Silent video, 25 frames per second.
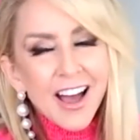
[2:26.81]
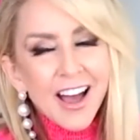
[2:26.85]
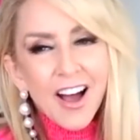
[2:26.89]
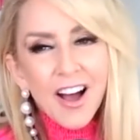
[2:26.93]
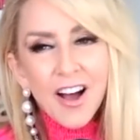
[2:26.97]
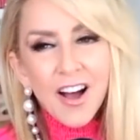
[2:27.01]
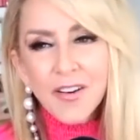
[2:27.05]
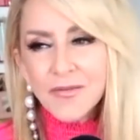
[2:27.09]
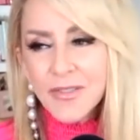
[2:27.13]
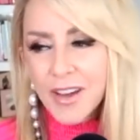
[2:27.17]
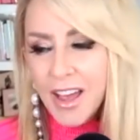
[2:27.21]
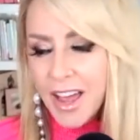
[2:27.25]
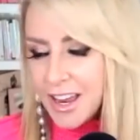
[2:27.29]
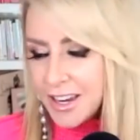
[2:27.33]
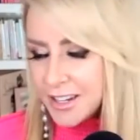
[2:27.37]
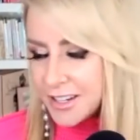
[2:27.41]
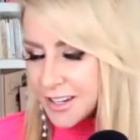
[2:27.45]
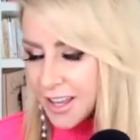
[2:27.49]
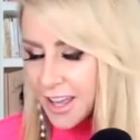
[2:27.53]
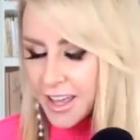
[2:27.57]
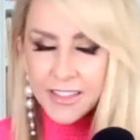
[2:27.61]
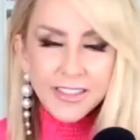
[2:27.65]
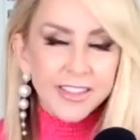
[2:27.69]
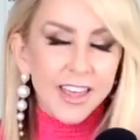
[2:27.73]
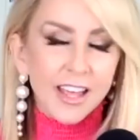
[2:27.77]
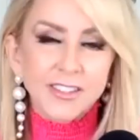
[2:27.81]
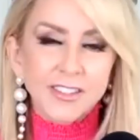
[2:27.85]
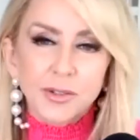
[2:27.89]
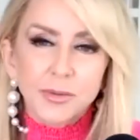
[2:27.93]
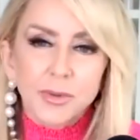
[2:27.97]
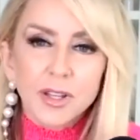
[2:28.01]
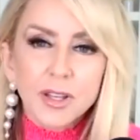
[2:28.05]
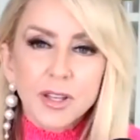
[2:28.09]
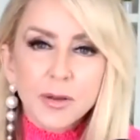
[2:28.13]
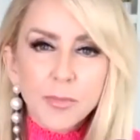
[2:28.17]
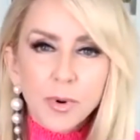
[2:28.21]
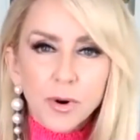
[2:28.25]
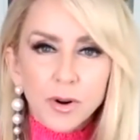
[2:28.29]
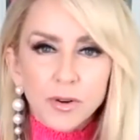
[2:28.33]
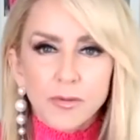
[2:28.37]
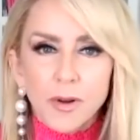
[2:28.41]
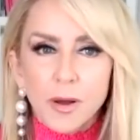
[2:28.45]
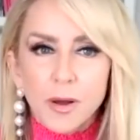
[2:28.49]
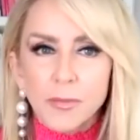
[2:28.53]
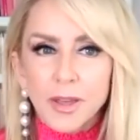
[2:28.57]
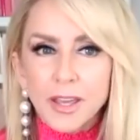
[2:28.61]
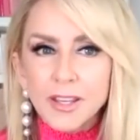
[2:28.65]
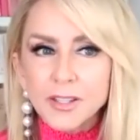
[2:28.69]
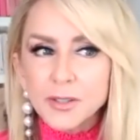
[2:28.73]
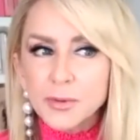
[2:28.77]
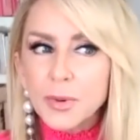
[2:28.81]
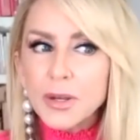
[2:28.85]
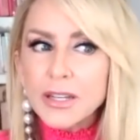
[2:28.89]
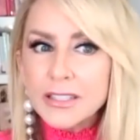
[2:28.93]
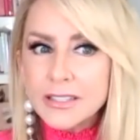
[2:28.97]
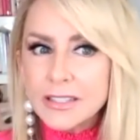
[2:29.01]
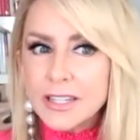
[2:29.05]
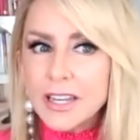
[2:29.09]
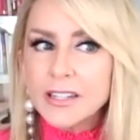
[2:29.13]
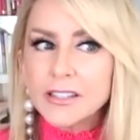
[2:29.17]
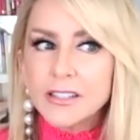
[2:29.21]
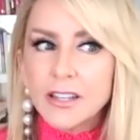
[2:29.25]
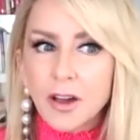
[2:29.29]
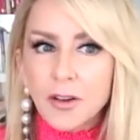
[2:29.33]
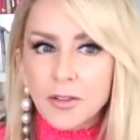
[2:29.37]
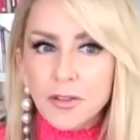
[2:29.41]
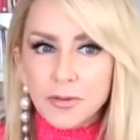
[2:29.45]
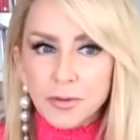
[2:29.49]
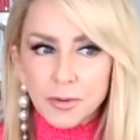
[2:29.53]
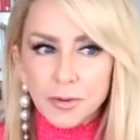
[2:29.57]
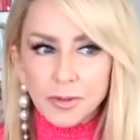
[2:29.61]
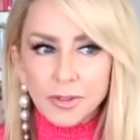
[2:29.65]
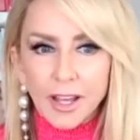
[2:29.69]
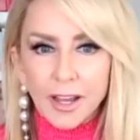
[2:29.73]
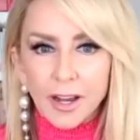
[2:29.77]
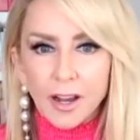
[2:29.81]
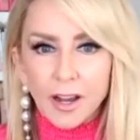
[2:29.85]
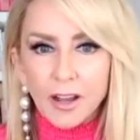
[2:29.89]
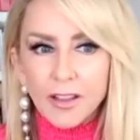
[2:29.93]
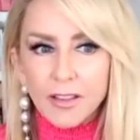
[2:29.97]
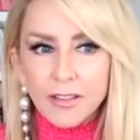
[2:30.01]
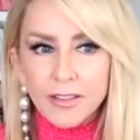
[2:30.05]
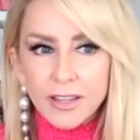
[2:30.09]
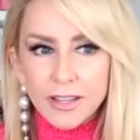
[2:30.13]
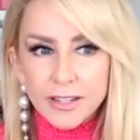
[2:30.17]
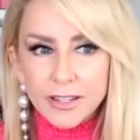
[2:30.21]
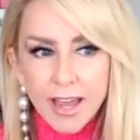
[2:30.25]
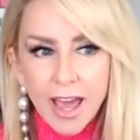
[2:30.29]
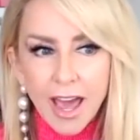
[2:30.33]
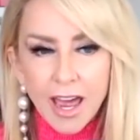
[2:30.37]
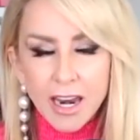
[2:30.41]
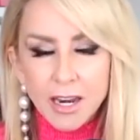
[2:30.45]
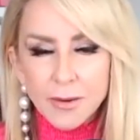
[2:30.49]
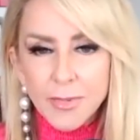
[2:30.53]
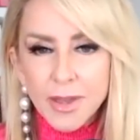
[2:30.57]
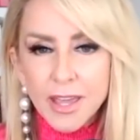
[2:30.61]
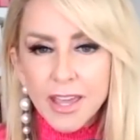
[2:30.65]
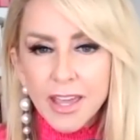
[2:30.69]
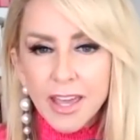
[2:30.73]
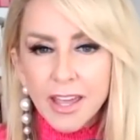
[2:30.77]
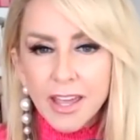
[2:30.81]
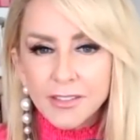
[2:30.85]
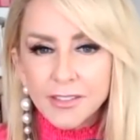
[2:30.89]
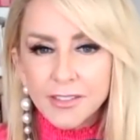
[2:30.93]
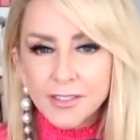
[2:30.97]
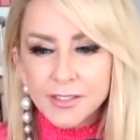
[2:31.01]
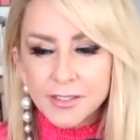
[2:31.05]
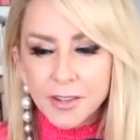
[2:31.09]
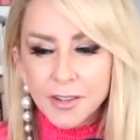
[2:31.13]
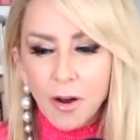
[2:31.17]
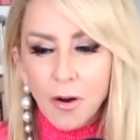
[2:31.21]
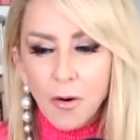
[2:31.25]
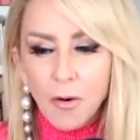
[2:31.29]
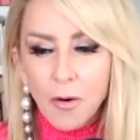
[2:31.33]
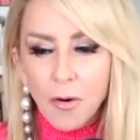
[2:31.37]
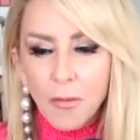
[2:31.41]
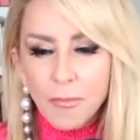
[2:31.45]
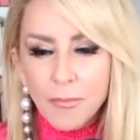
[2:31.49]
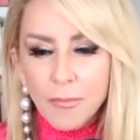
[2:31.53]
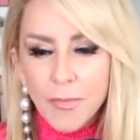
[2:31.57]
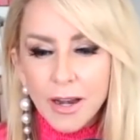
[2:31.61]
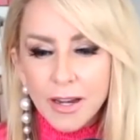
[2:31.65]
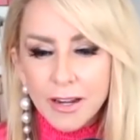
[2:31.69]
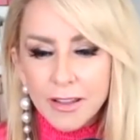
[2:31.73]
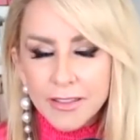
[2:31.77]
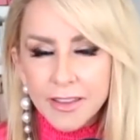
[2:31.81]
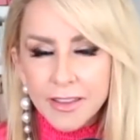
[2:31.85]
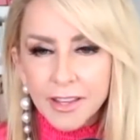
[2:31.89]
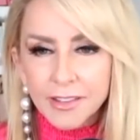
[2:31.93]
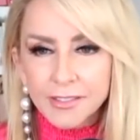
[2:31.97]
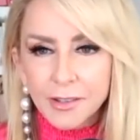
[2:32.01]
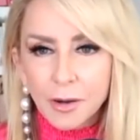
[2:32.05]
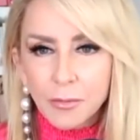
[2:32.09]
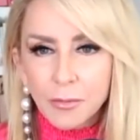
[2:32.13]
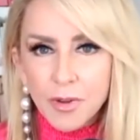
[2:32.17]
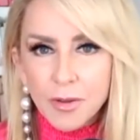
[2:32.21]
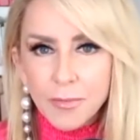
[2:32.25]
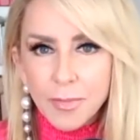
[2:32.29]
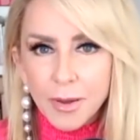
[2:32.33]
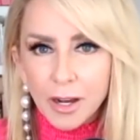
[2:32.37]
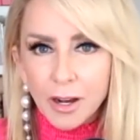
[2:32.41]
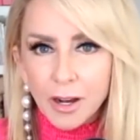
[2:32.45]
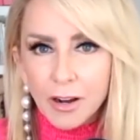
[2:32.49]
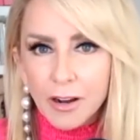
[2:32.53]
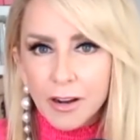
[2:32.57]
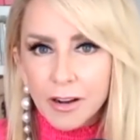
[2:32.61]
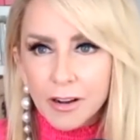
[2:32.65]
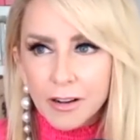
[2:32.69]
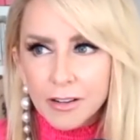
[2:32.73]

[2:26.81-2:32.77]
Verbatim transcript: Um, and, and that's a really important one because we did go through like the anatomy and so many things that we've been